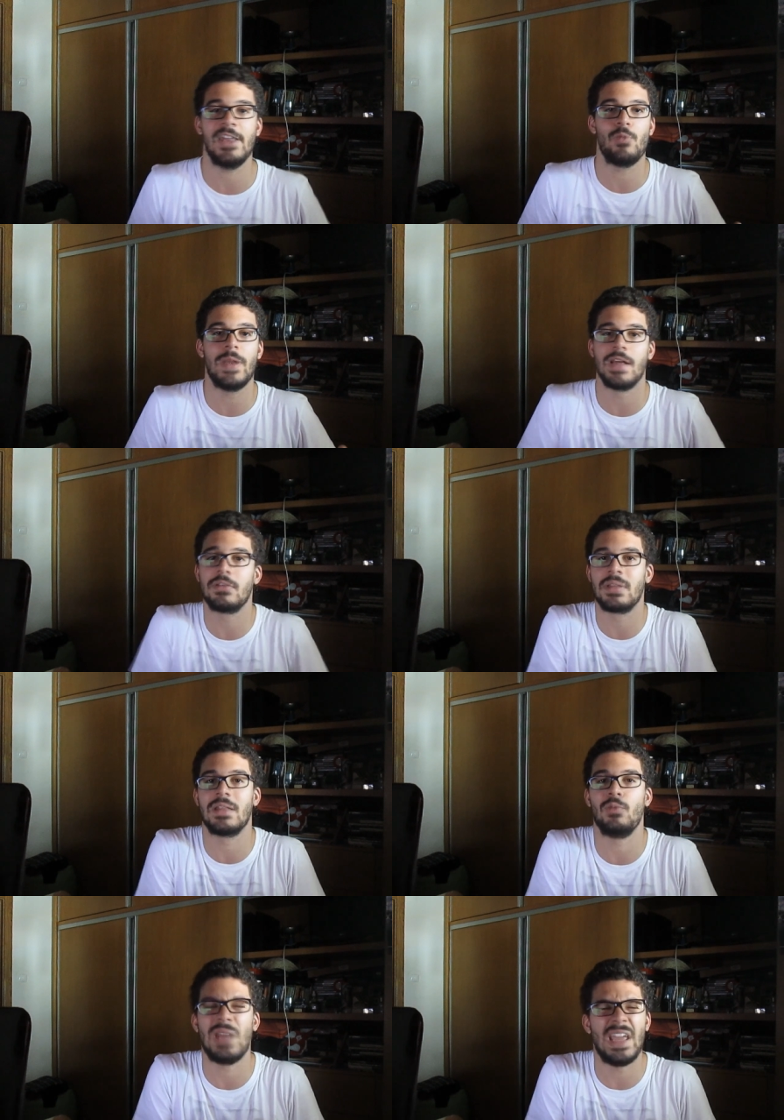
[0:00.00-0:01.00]
like
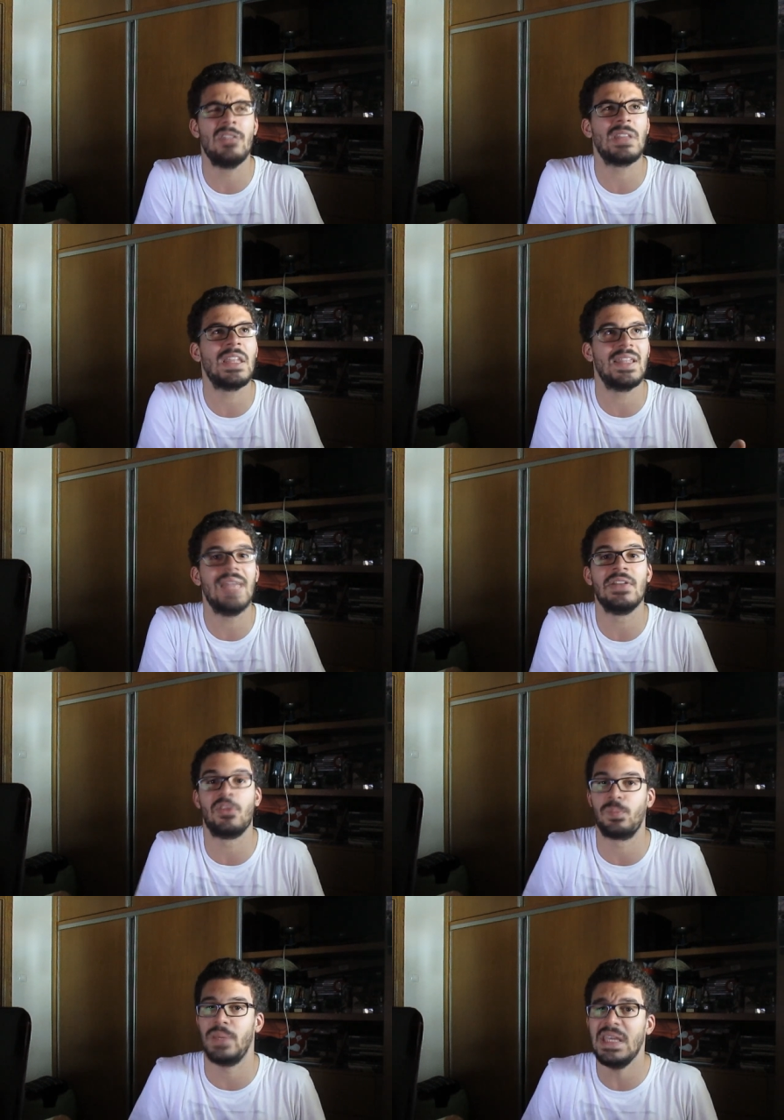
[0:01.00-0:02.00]
111
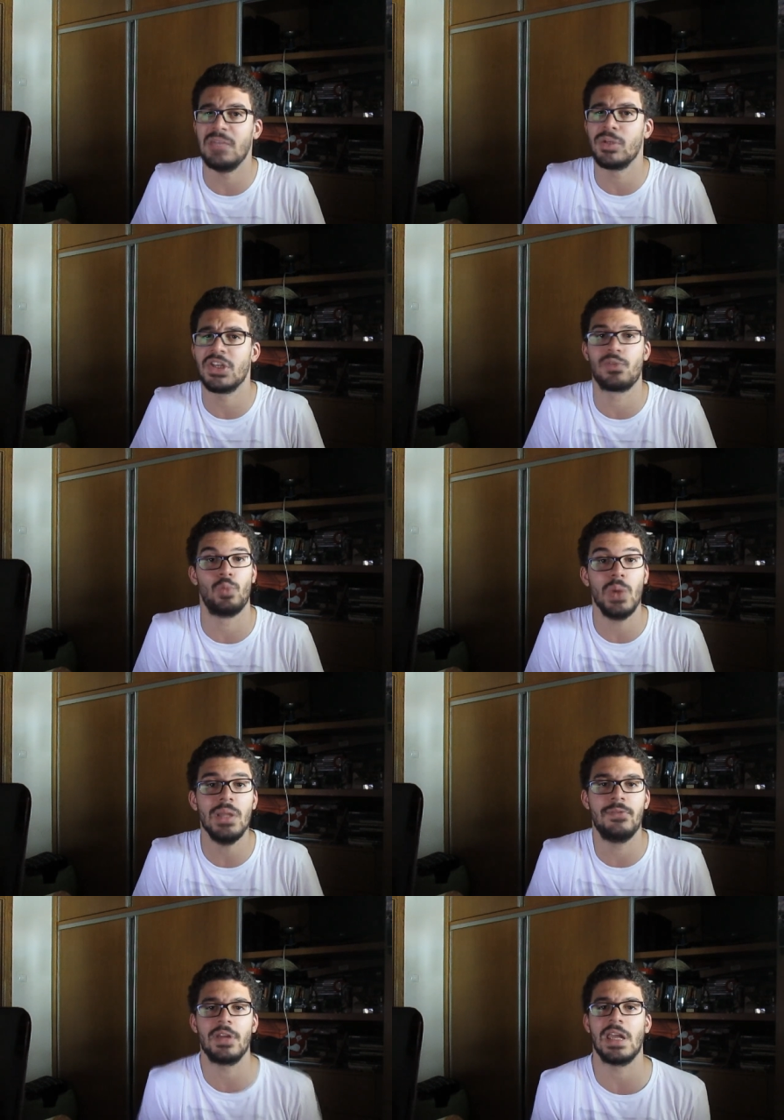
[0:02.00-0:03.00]
speed, which is
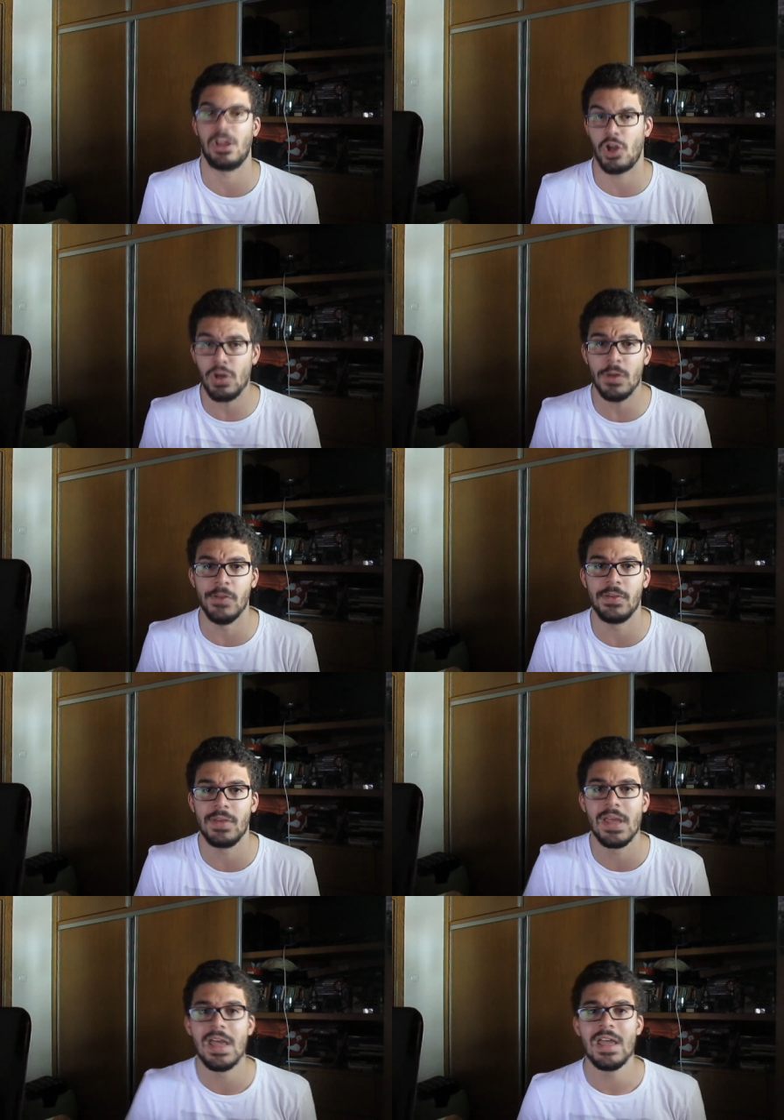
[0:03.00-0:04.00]
really freaking good.
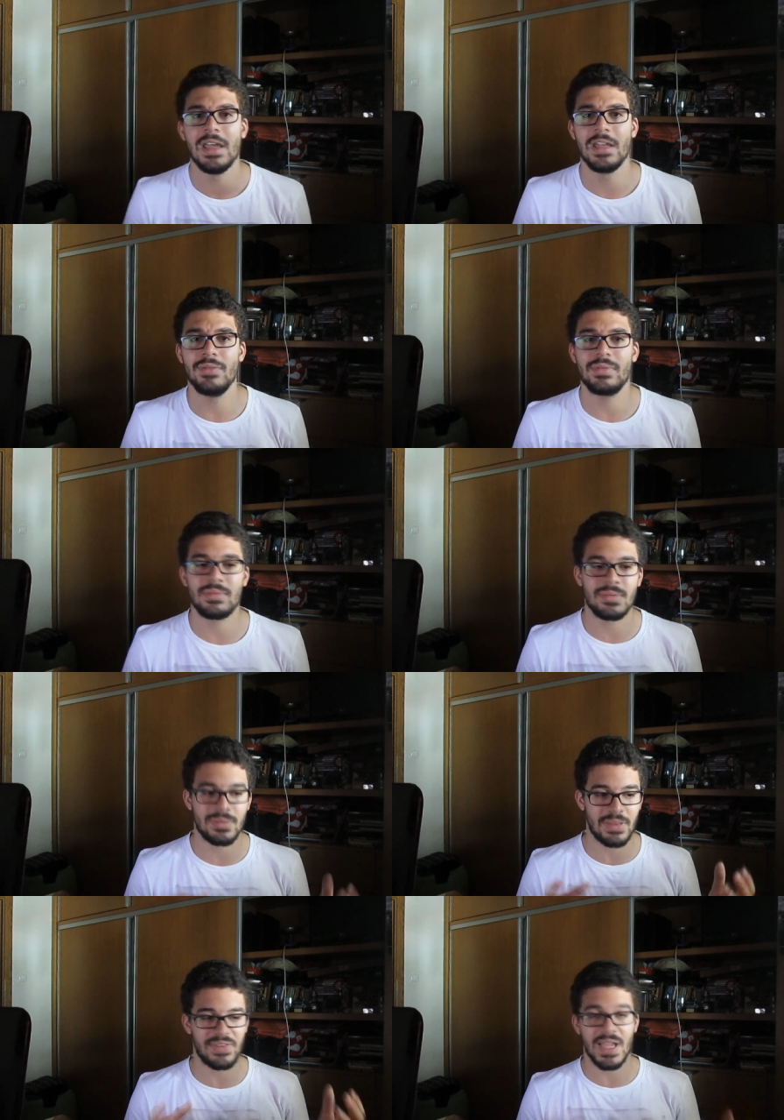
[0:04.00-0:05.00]
You know,
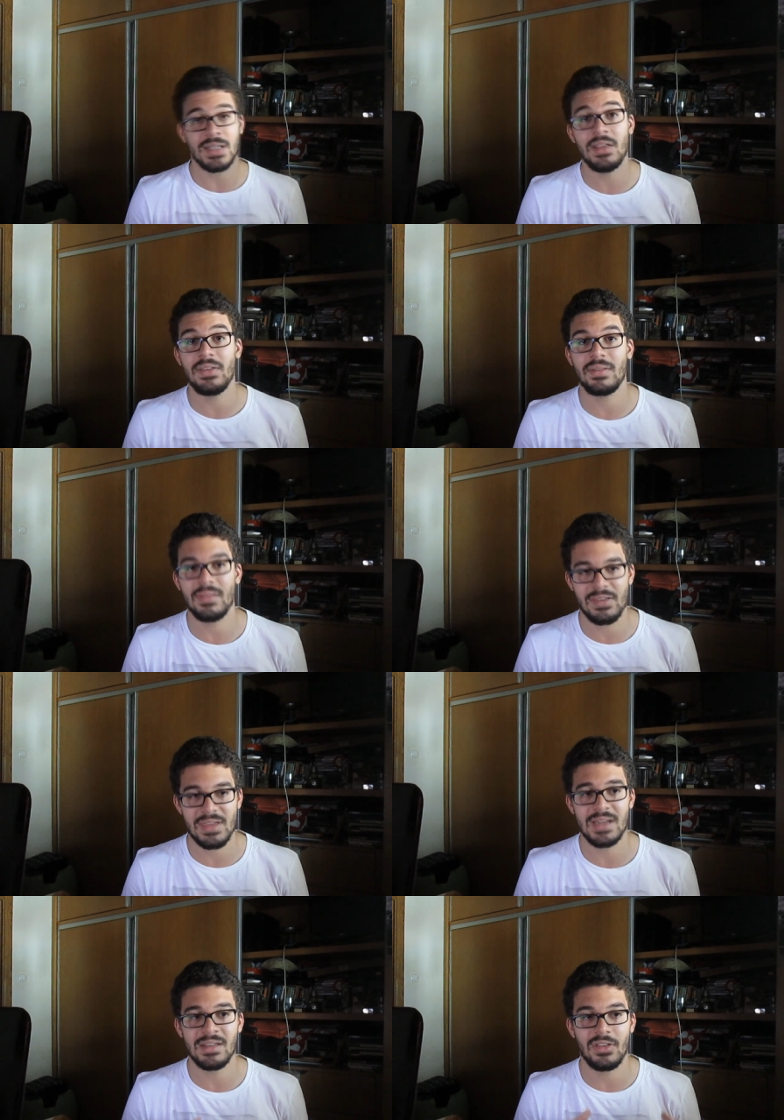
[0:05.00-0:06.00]
the
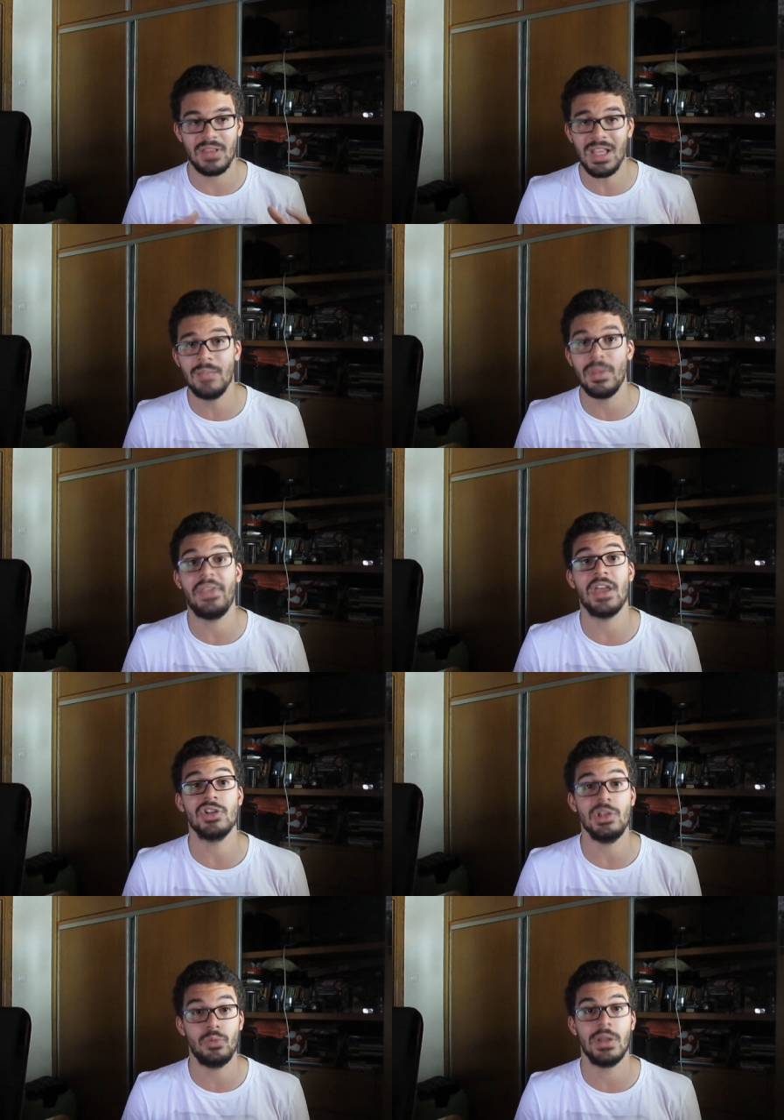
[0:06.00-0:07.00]
starting team is
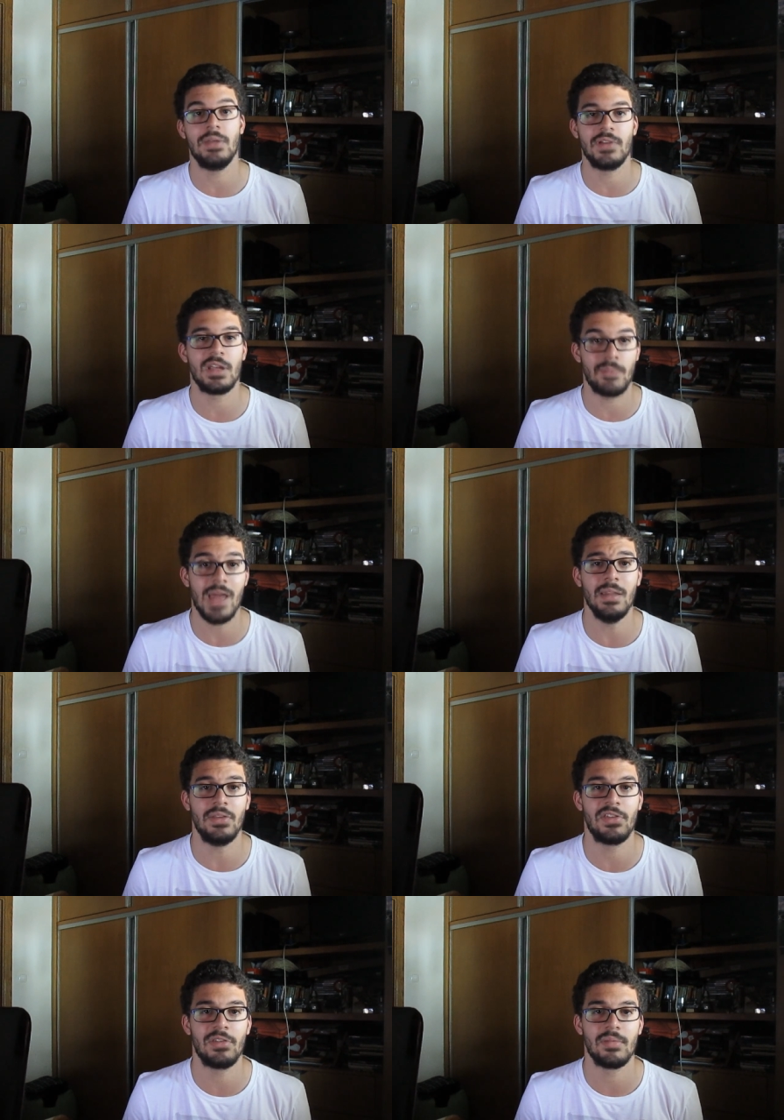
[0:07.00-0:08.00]
actually really freaking
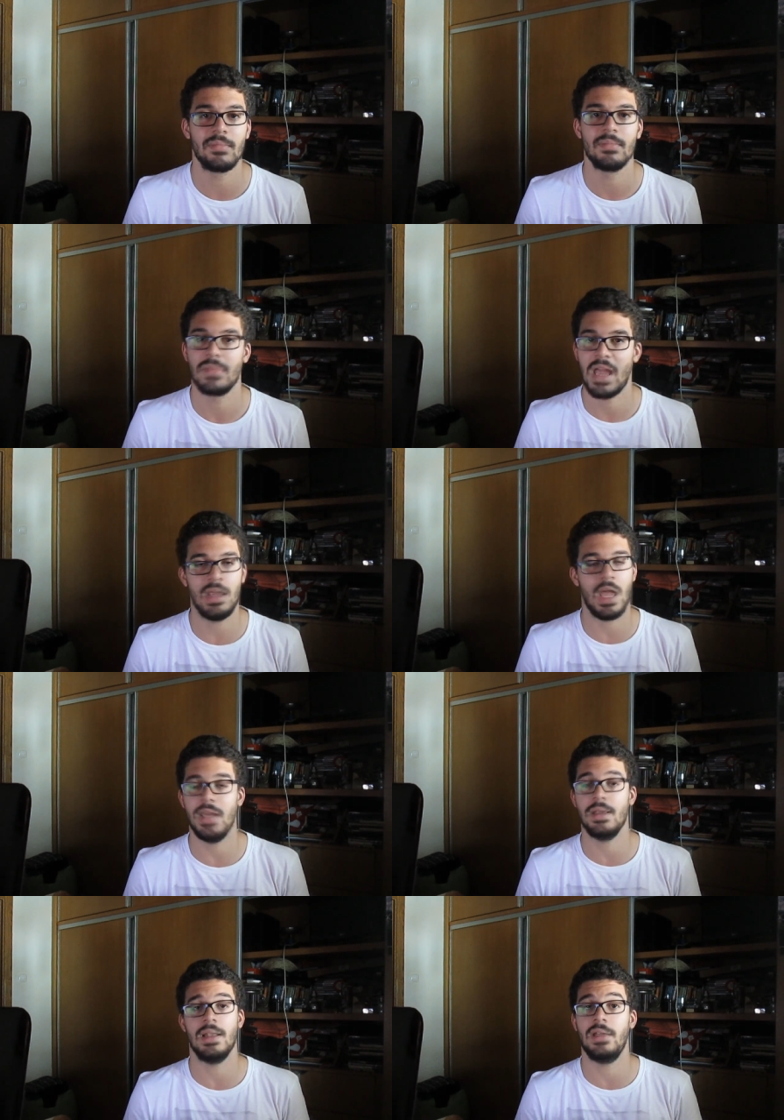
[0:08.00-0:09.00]
balanced.
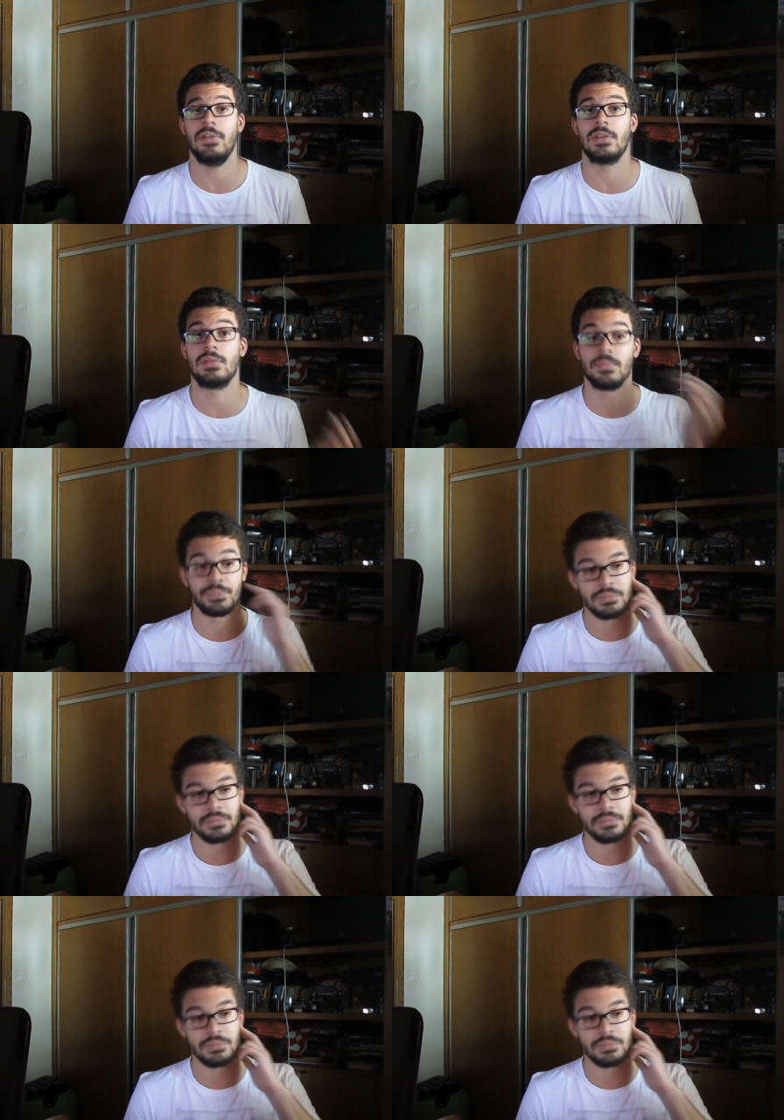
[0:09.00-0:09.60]
I love it.